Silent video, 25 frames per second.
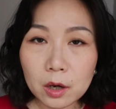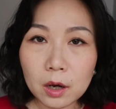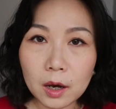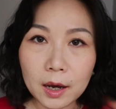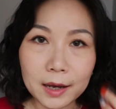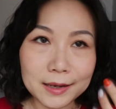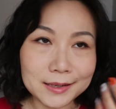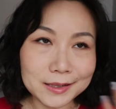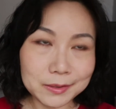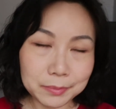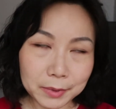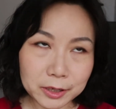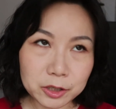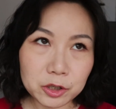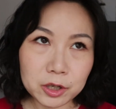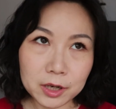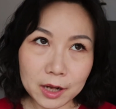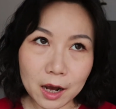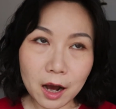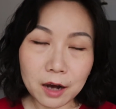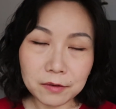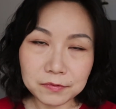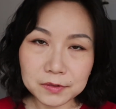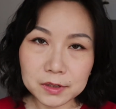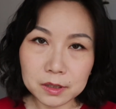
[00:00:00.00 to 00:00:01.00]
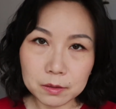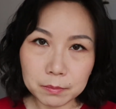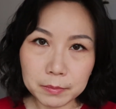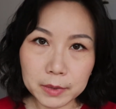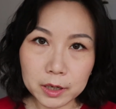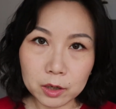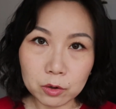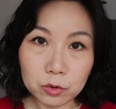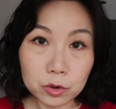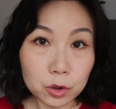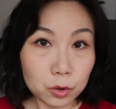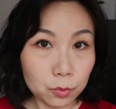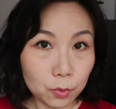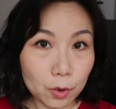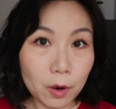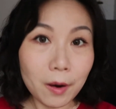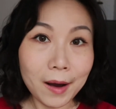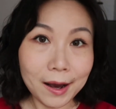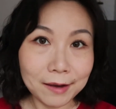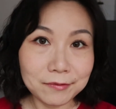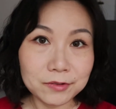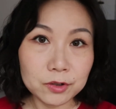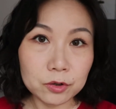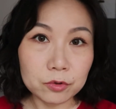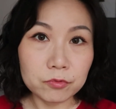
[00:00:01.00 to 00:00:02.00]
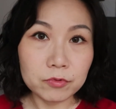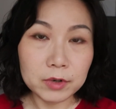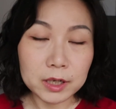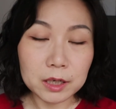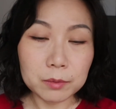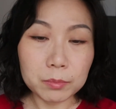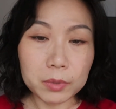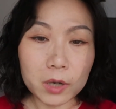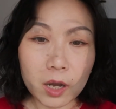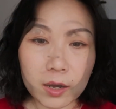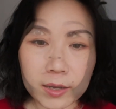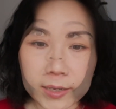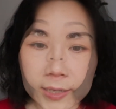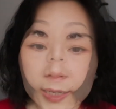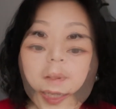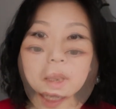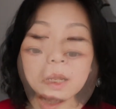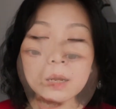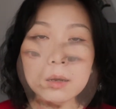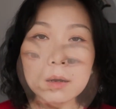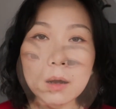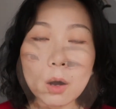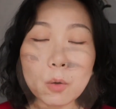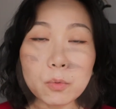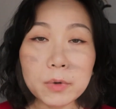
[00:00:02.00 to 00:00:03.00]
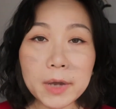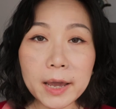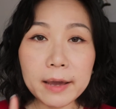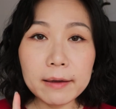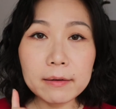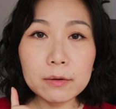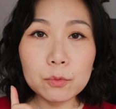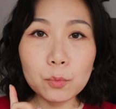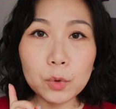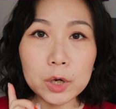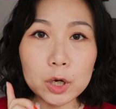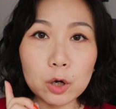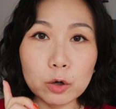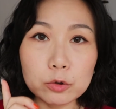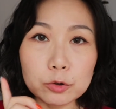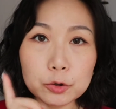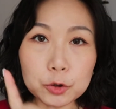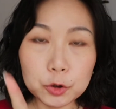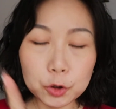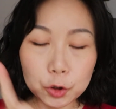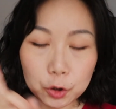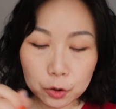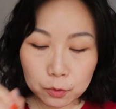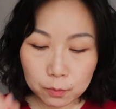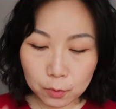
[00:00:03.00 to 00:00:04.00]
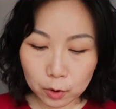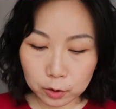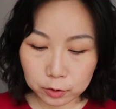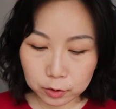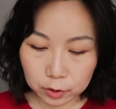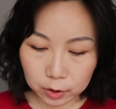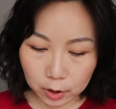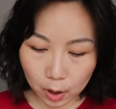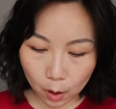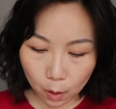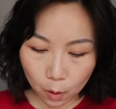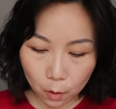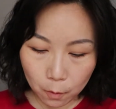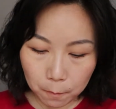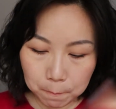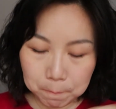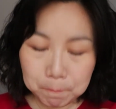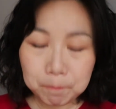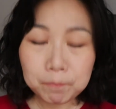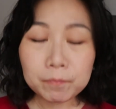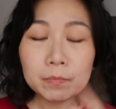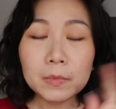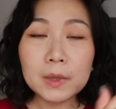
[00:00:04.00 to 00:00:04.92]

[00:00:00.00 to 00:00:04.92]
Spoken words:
Especially after meal, you will have to reapply it. Okay, we got two more to go.